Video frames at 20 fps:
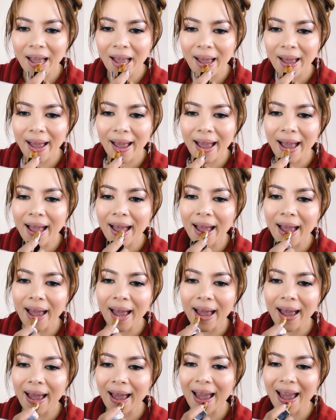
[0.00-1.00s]
Once in a
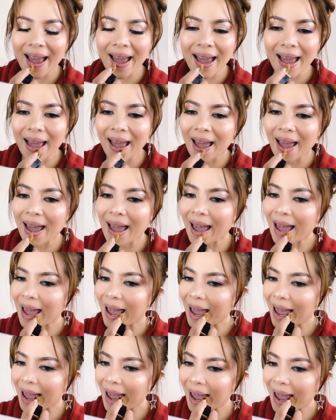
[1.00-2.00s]
while,
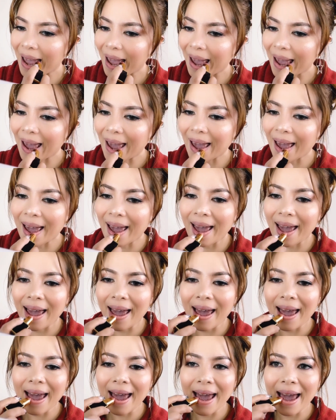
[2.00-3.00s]
I do
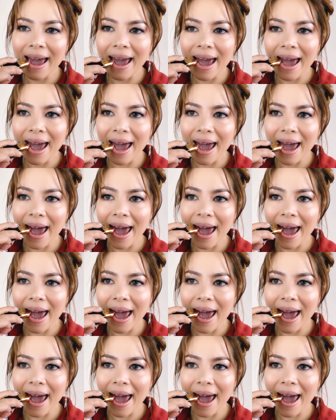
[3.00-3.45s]
hydrate